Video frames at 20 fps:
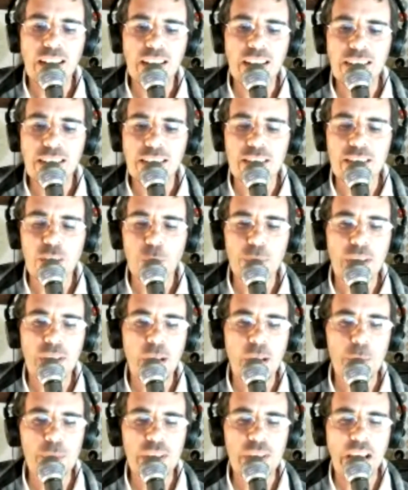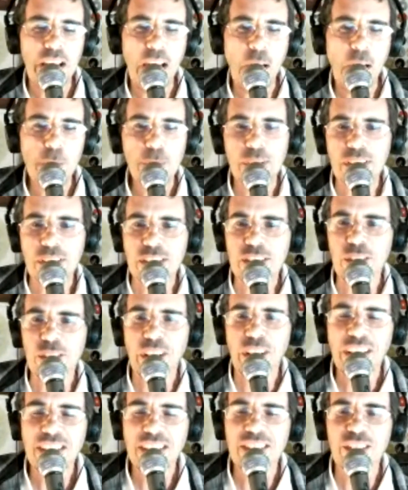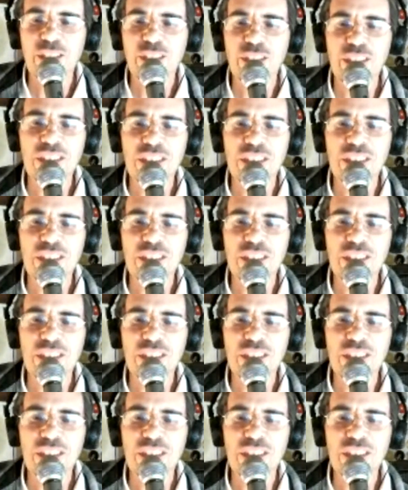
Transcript: Sometimes it happens, right? You just